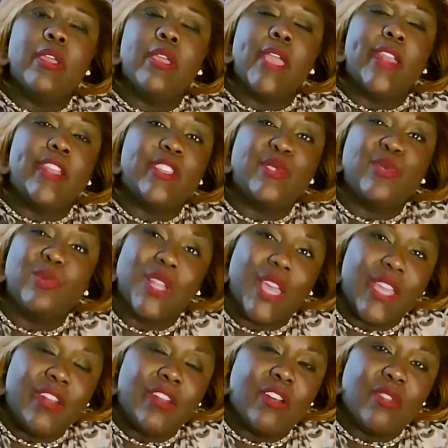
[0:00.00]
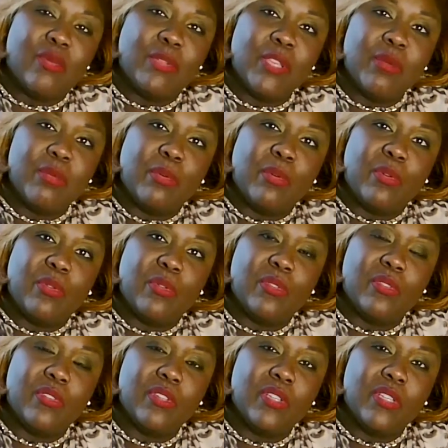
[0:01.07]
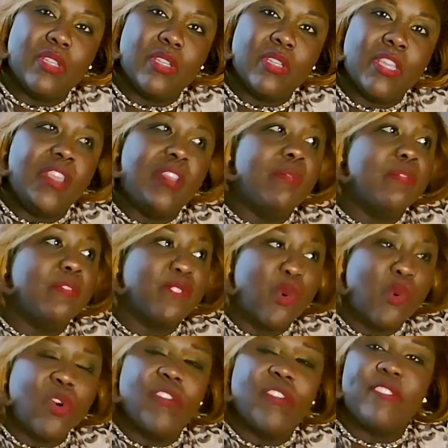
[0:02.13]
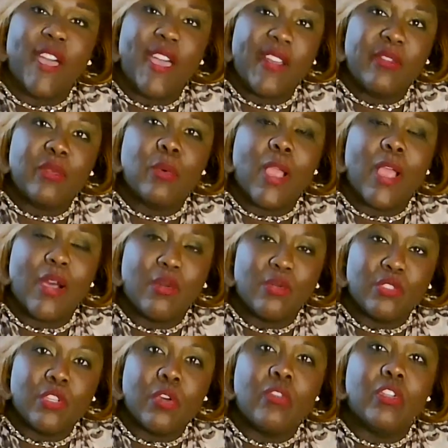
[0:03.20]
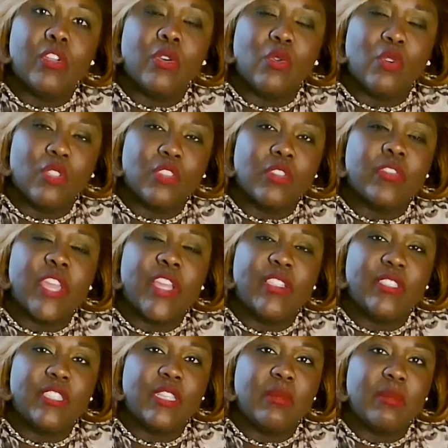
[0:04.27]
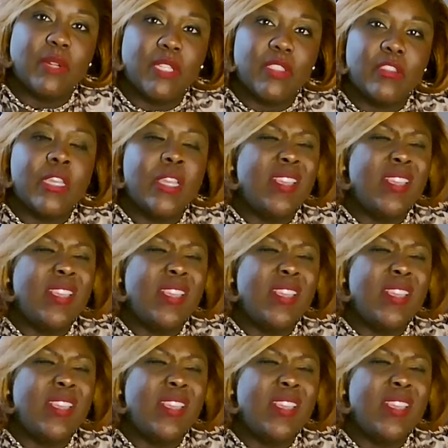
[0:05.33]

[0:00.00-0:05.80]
And then you laying off people in 4 or 5 rounds over the course of 18 months.